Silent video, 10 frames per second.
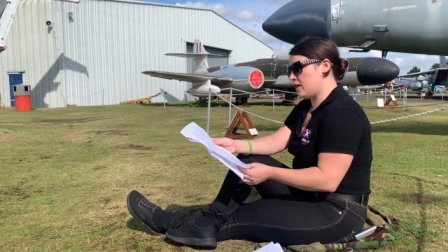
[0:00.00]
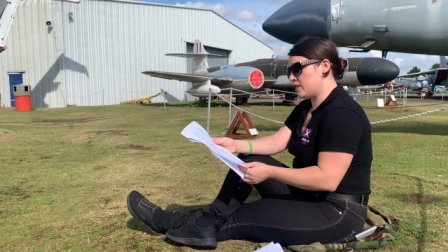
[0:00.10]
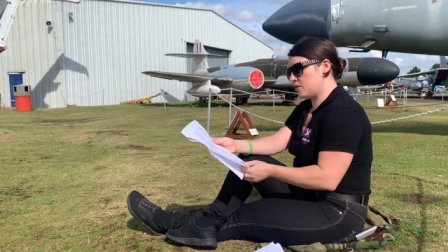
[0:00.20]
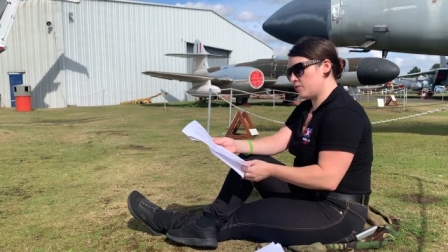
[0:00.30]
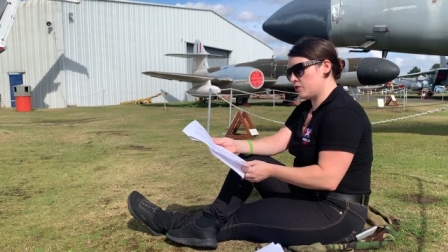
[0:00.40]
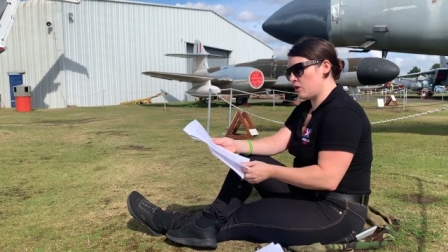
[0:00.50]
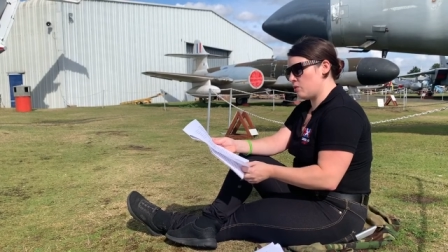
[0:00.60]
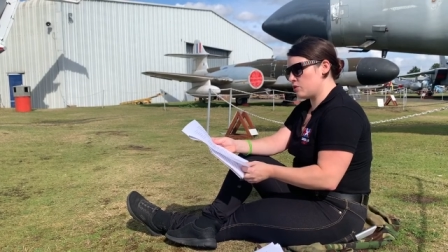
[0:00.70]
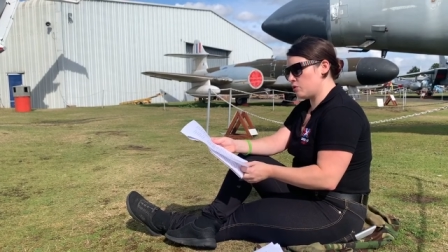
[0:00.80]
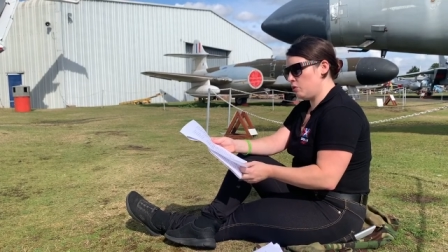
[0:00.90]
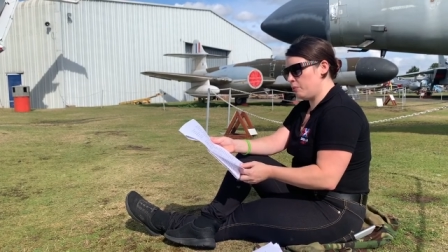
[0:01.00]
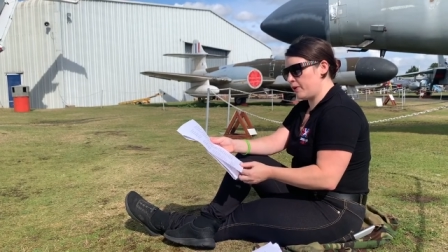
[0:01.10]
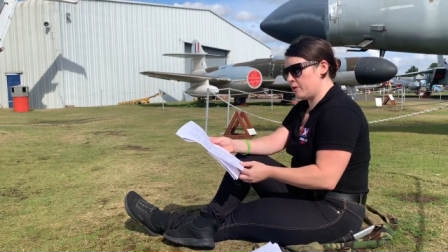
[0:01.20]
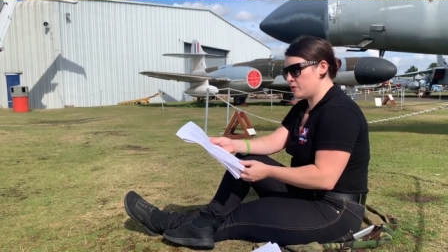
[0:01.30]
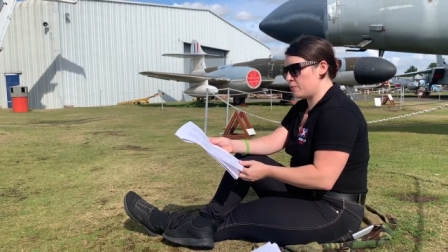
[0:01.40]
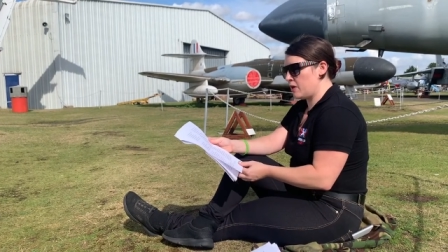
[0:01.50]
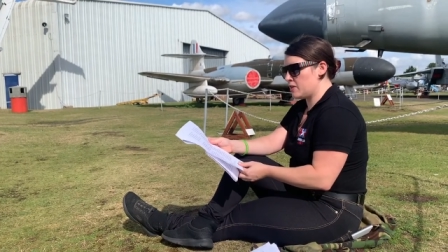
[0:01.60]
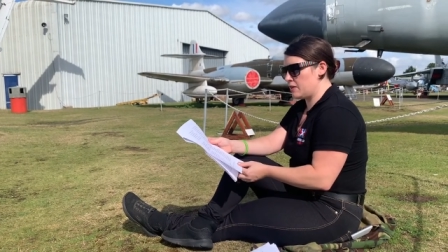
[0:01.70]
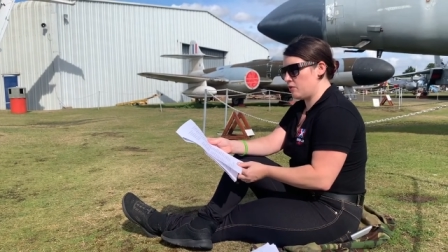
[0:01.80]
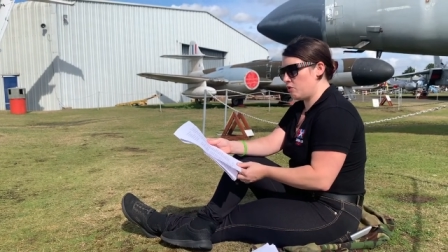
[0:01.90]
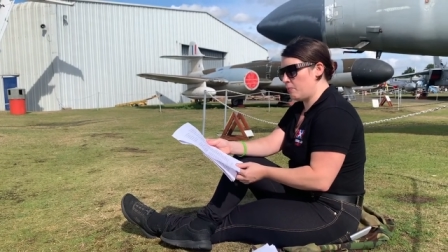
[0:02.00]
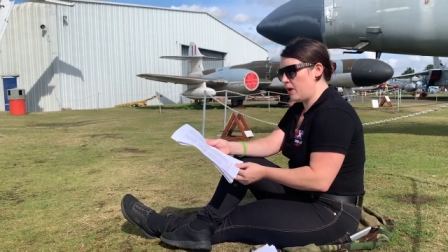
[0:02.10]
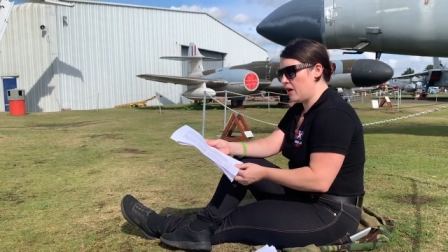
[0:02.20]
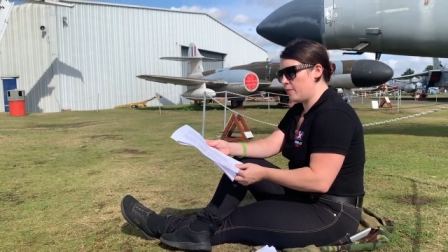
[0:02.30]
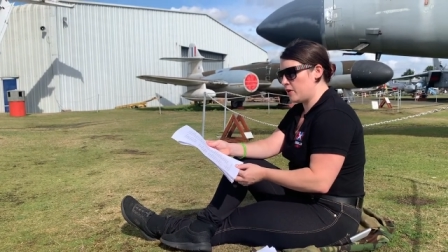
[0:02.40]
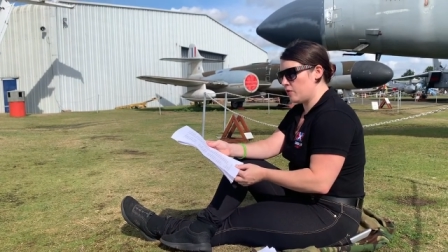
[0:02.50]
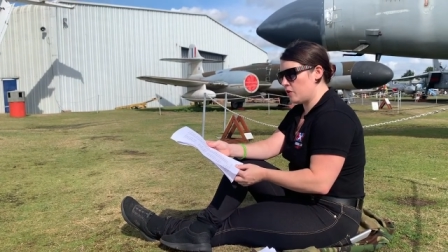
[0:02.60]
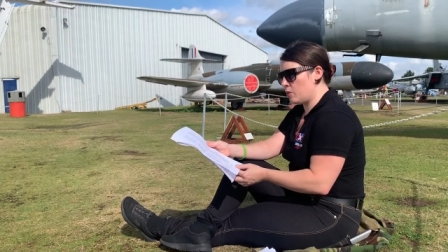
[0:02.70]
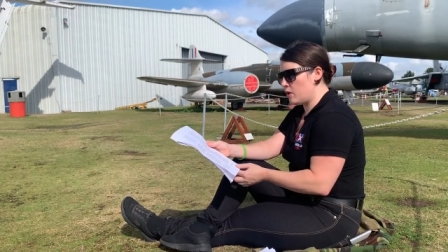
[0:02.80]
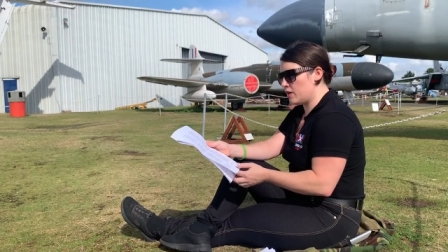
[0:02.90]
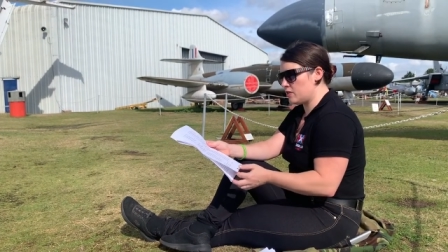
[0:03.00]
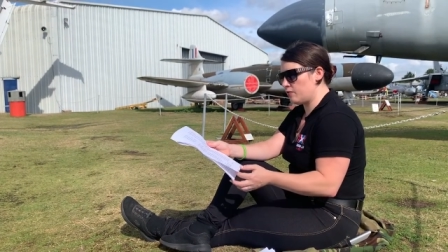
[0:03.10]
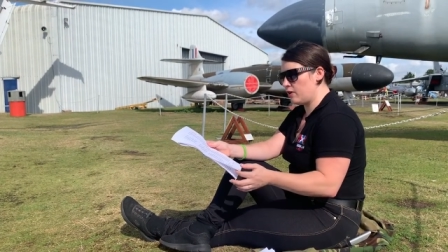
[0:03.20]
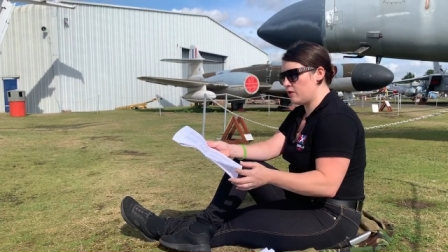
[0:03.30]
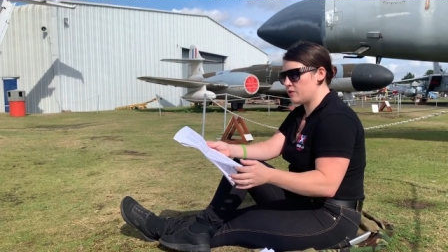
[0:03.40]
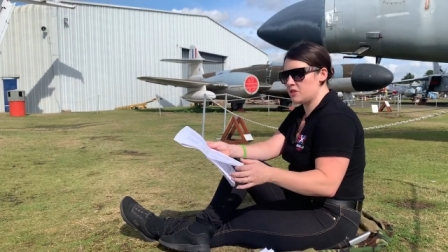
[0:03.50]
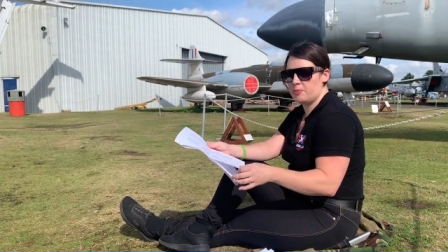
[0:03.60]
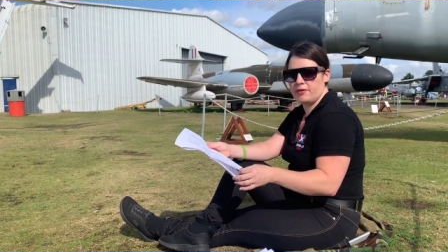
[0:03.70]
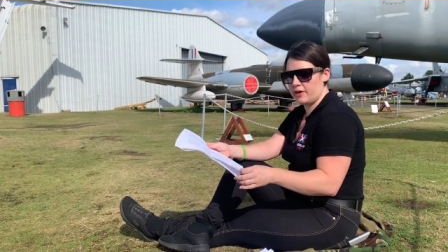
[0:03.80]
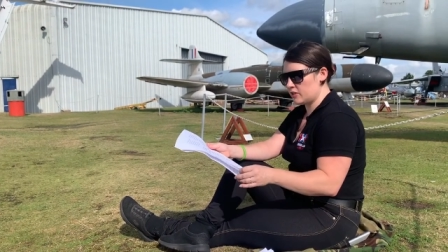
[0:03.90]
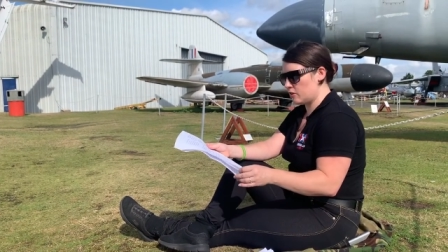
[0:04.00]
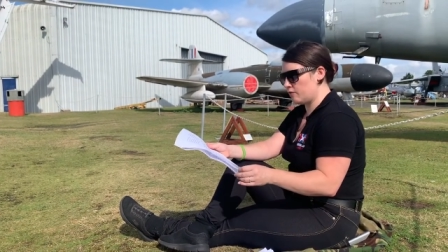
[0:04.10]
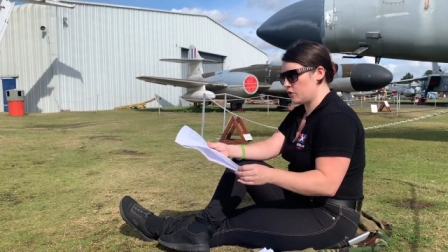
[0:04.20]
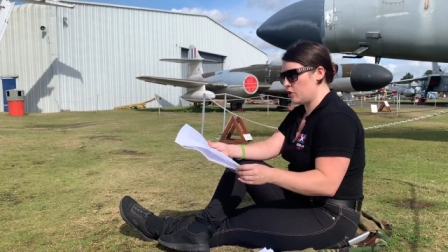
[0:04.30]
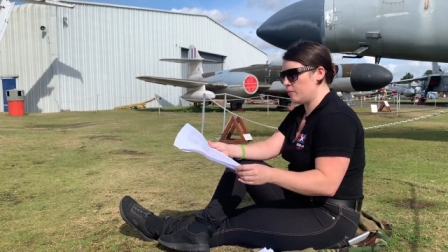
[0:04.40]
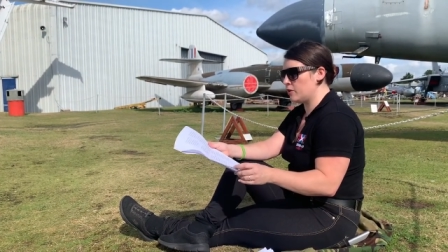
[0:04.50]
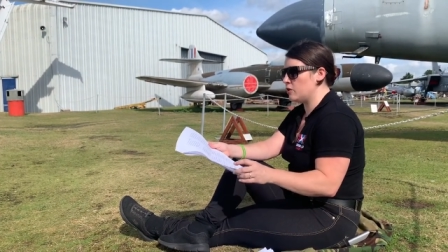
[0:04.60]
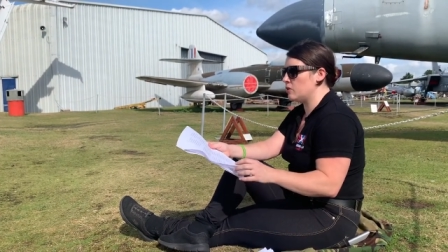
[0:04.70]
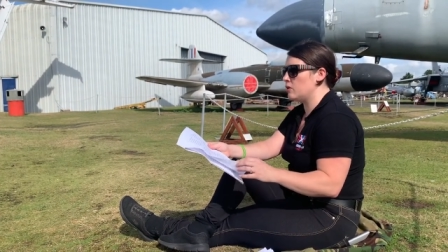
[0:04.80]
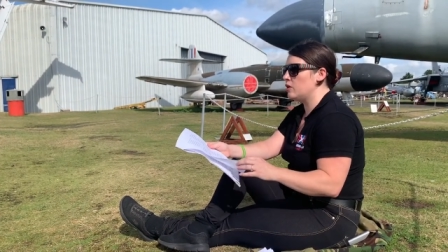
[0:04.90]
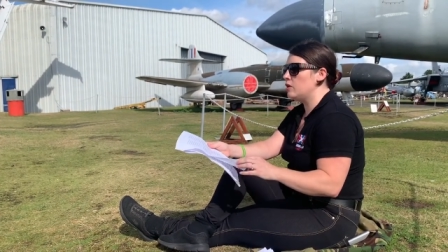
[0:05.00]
As a result, all bills passing through Parliament are required to follow the spirit of the common law.